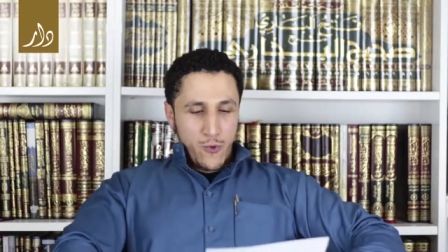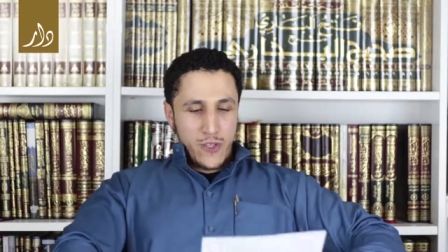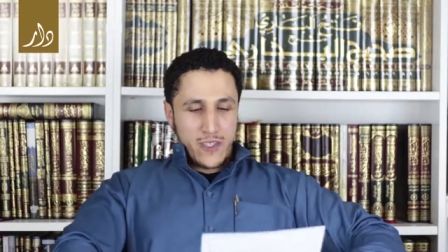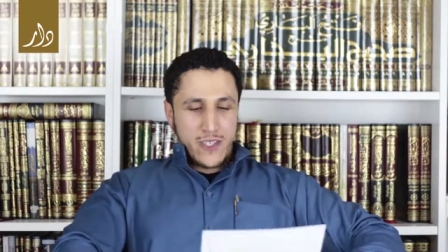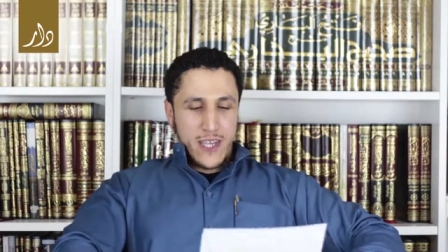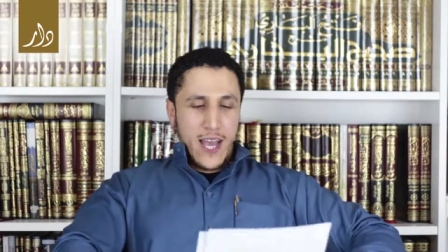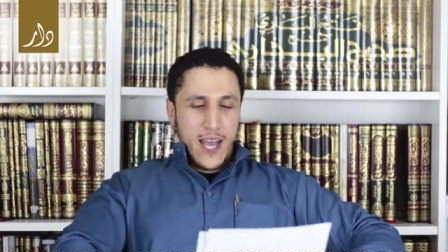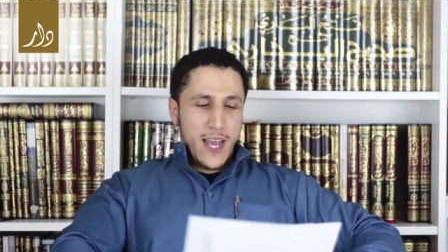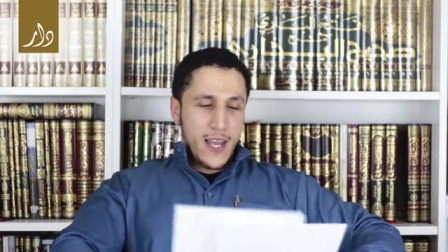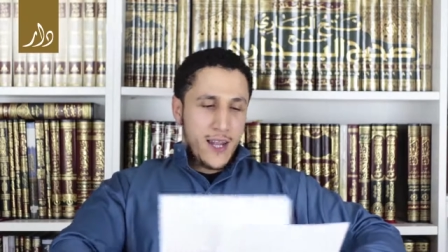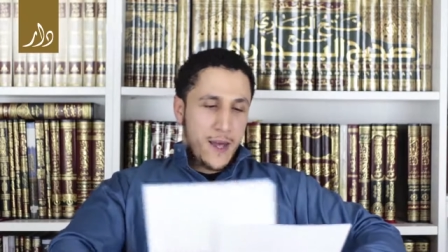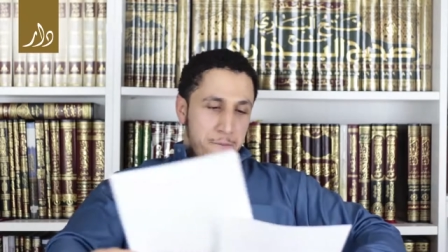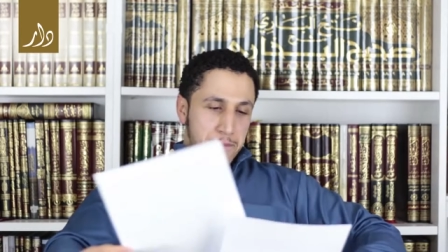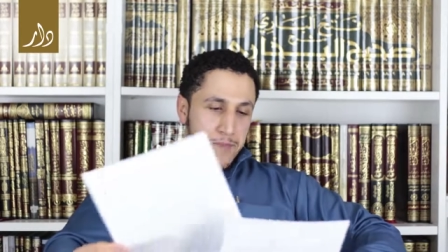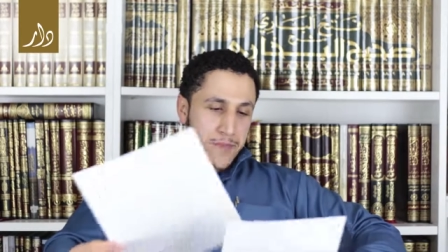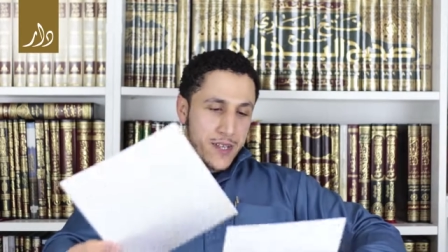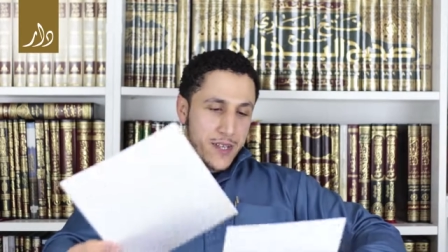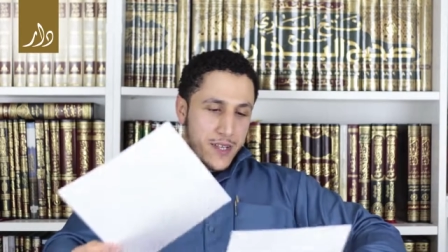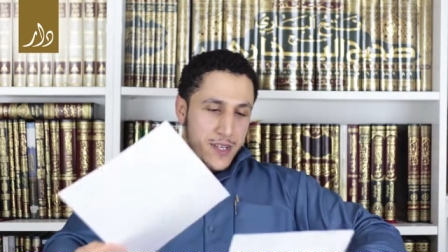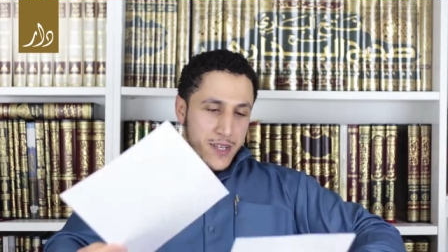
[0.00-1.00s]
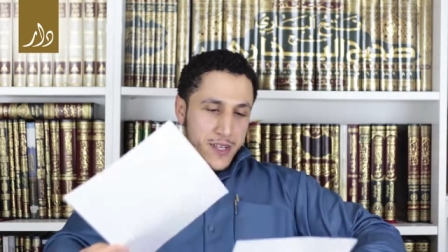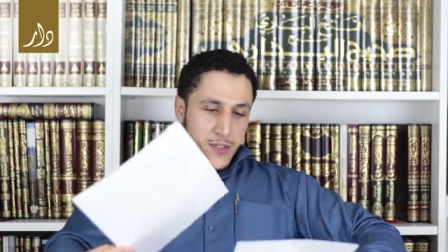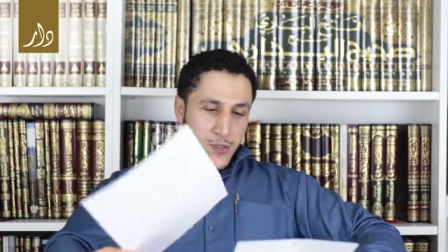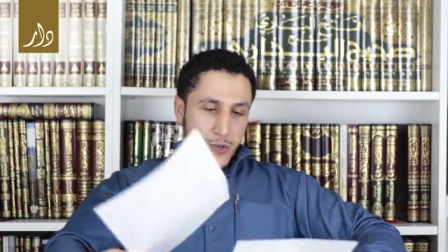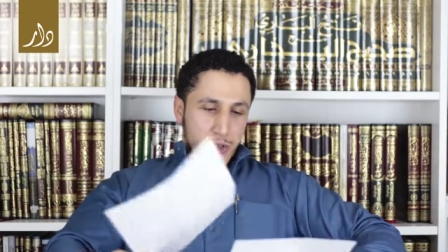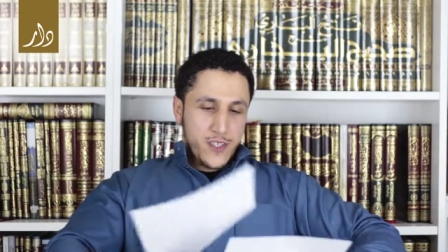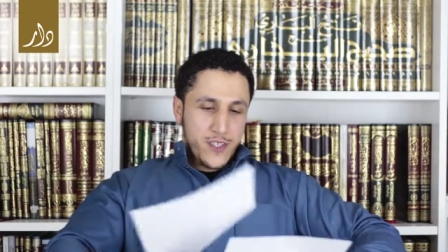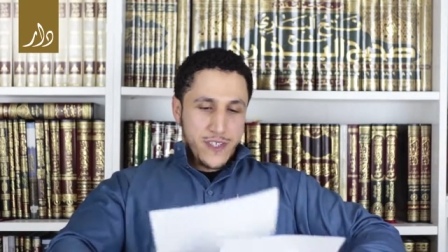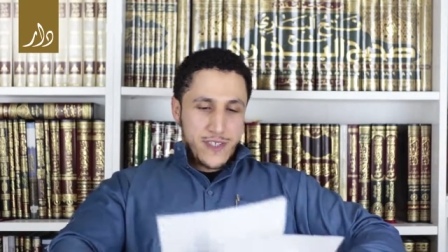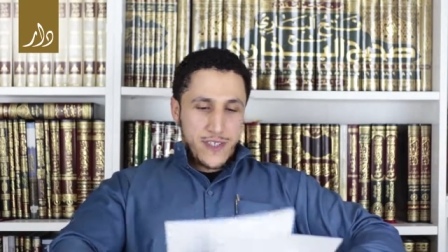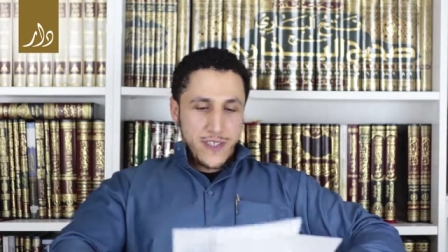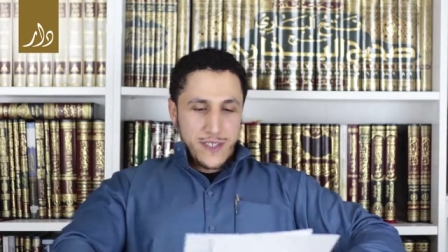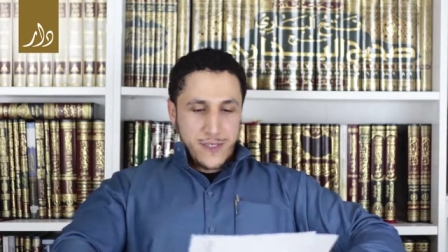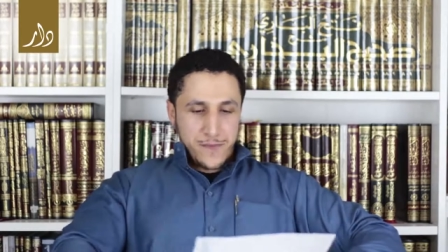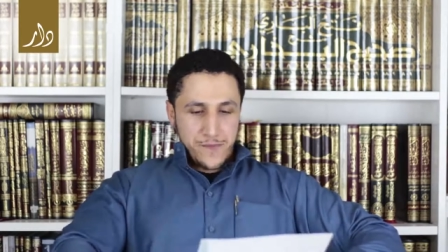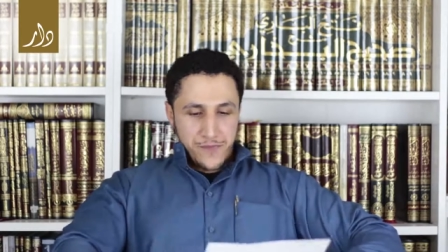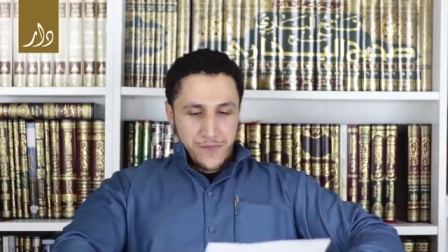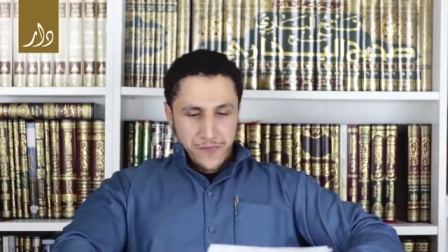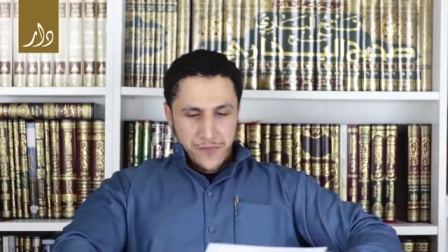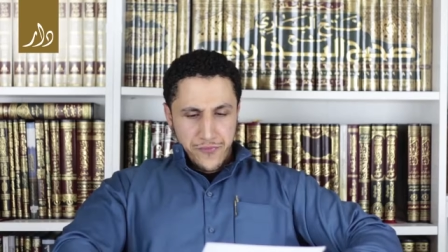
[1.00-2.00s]
wa ta'ala. So this
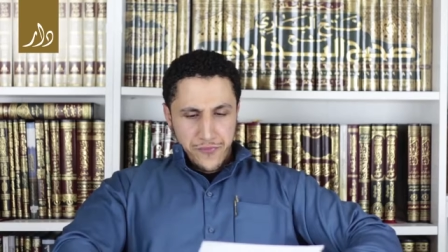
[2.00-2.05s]
is